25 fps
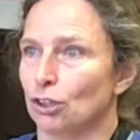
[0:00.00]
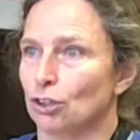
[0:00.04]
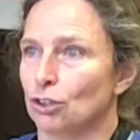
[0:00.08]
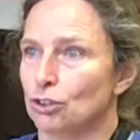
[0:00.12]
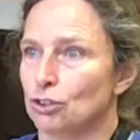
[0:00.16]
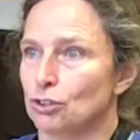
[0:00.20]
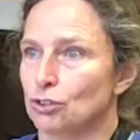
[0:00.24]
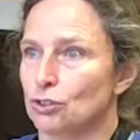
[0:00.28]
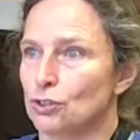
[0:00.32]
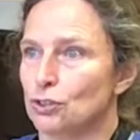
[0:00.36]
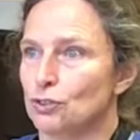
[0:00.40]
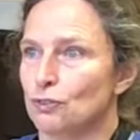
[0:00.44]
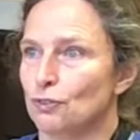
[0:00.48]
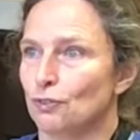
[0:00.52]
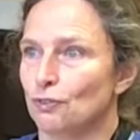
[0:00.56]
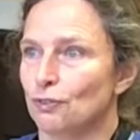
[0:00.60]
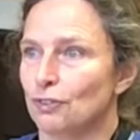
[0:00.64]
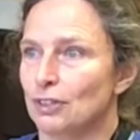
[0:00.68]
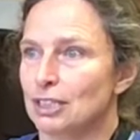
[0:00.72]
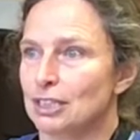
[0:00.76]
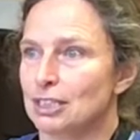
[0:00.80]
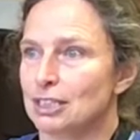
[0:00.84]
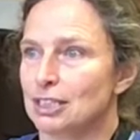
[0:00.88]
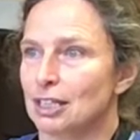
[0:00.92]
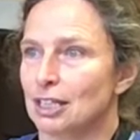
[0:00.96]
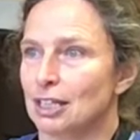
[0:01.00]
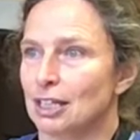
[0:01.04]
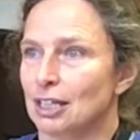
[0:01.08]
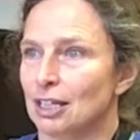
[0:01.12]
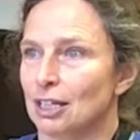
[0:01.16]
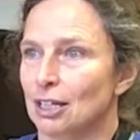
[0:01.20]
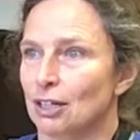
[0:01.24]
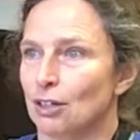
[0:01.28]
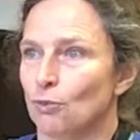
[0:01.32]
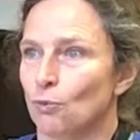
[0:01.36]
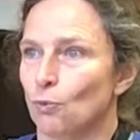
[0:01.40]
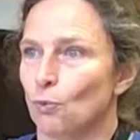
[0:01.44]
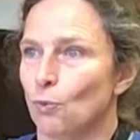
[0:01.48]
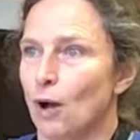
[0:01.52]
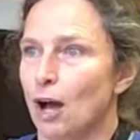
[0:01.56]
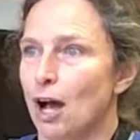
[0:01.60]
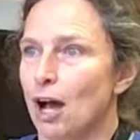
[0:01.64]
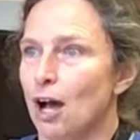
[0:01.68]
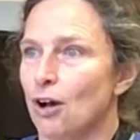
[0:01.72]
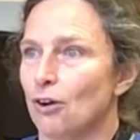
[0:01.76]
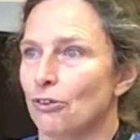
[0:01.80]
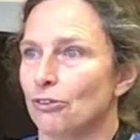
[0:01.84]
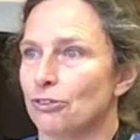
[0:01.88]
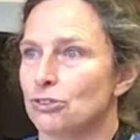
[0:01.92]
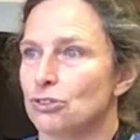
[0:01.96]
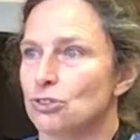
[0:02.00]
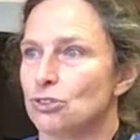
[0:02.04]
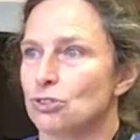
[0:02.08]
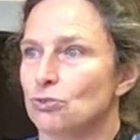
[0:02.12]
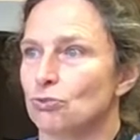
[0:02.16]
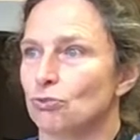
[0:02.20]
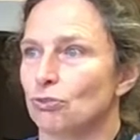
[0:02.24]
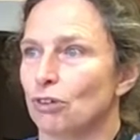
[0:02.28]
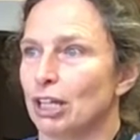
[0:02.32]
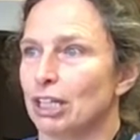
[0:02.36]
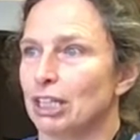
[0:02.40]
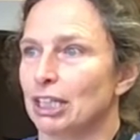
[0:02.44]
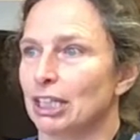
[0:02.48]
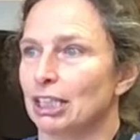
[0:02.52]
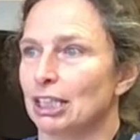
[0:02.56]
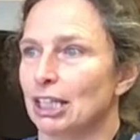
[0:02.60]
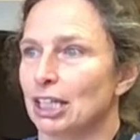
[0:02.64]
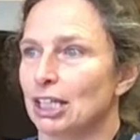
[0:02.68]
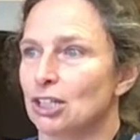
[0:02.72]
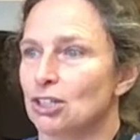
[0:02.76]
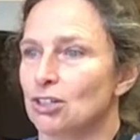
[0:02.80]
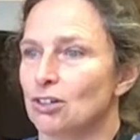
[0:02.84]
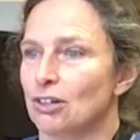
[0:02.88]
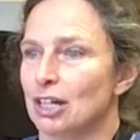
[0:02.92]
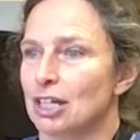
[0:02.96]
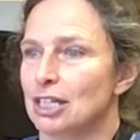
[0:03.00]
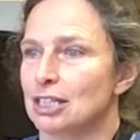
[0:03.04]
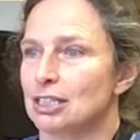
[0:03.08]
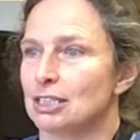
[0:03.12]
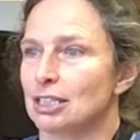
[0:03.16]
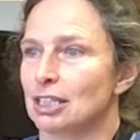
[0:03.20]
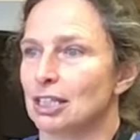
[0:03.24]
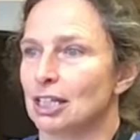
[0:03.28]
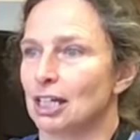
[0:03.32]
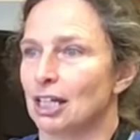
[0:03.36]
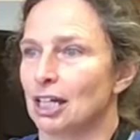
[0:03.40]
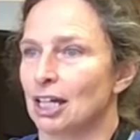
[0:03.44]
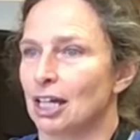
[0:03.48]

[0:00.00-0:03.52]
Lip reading: good use of it. Wow, it's raining like crazy.